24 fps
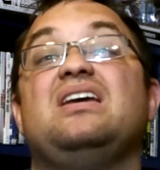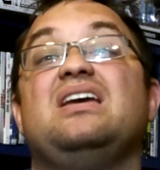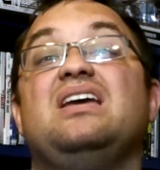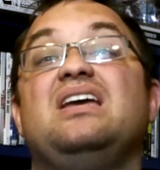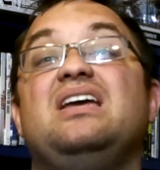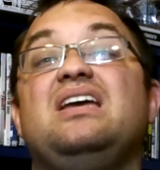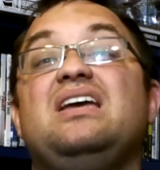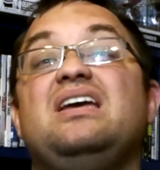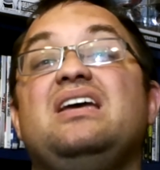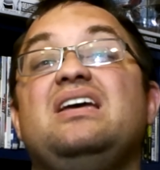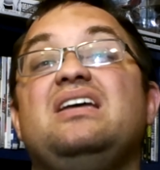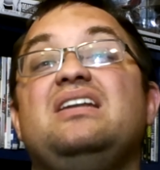
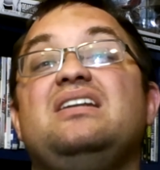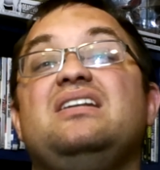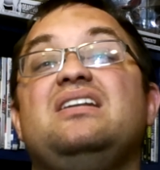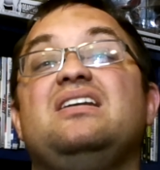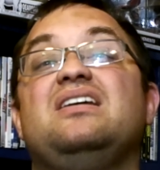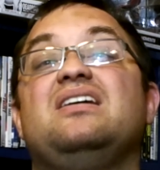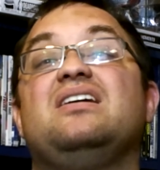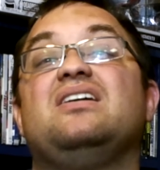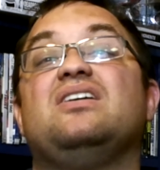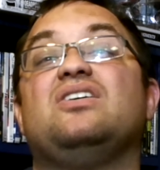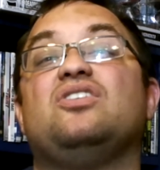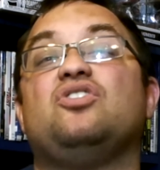
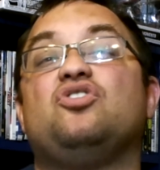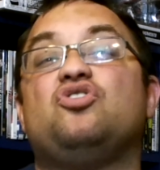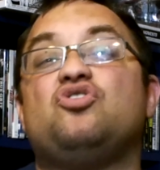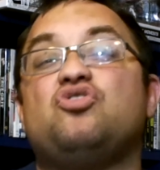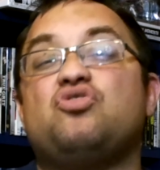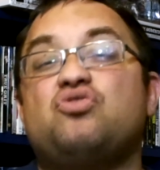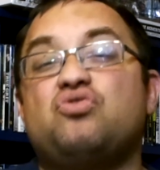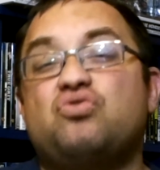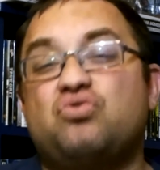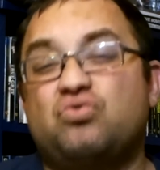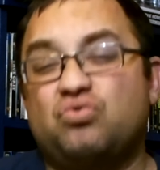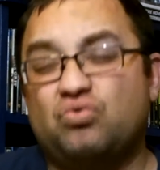
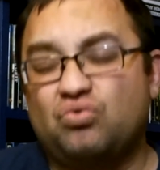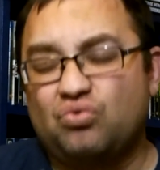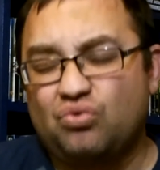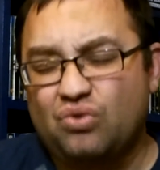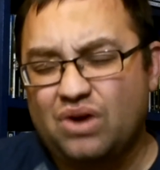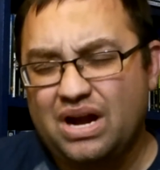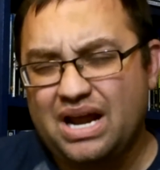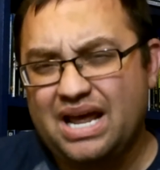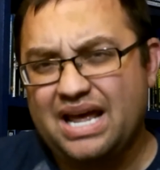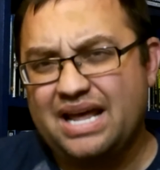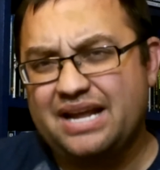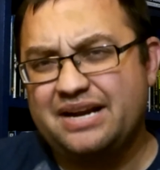
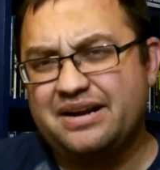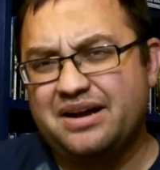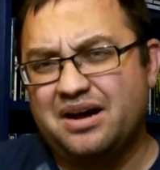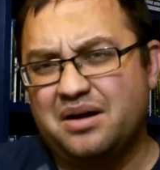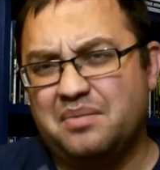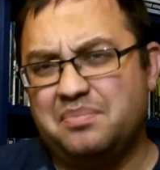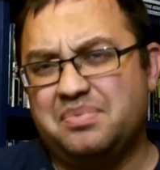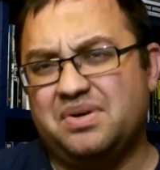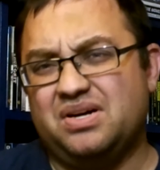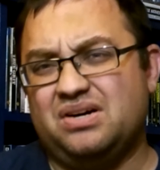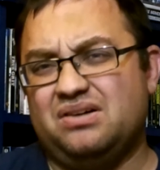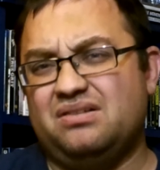
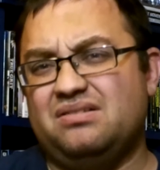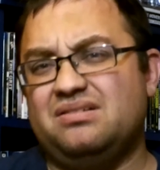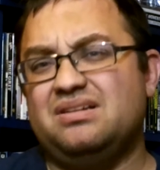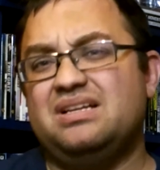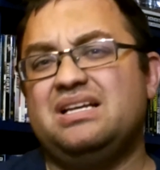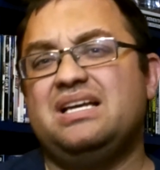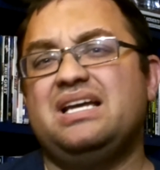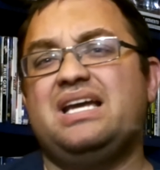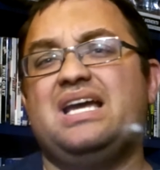incredible.